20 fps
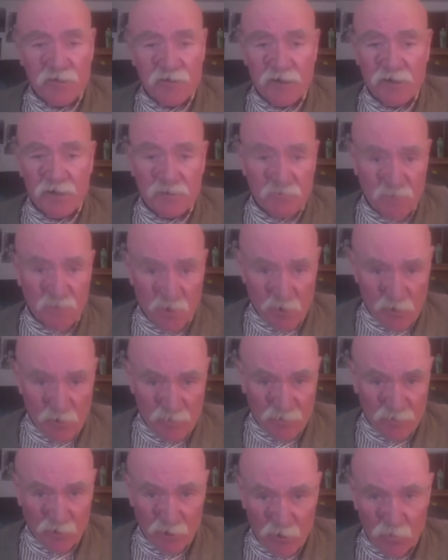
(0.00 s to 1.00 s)
very,
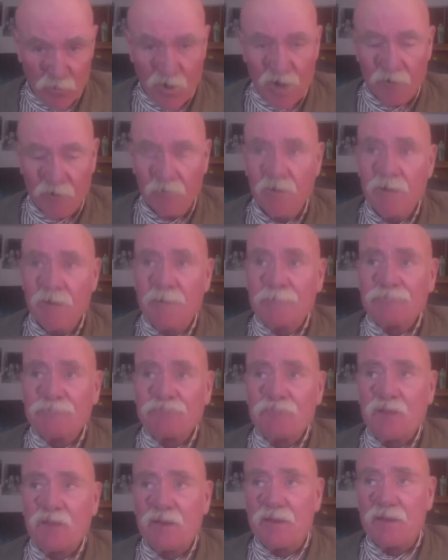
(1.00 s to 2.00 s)
very well
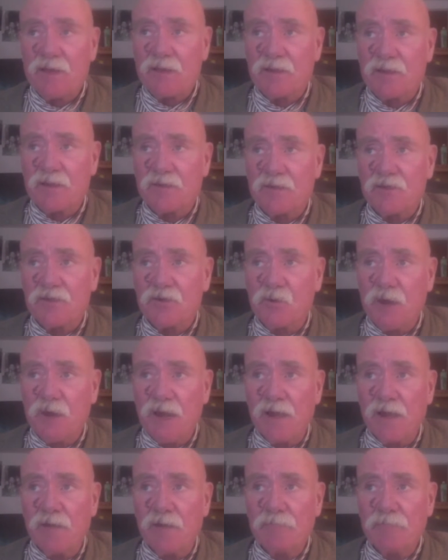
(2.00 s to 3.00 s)
that the terrain,